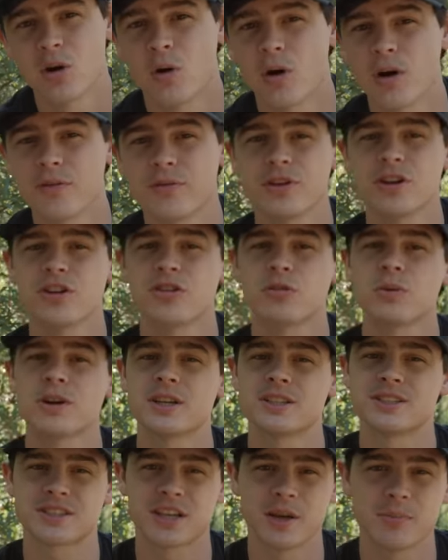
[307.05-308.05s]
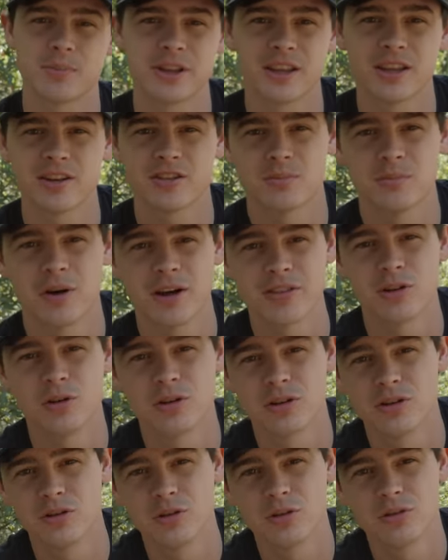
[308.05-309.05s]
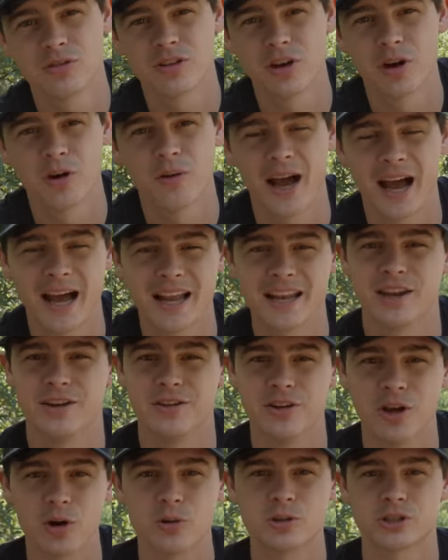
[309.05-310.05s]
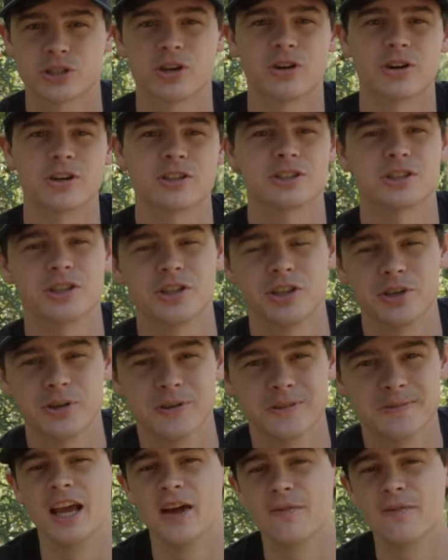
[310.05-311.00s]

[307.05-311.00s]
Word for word: or if you just want to skip it this month, you can do so at no charge to you.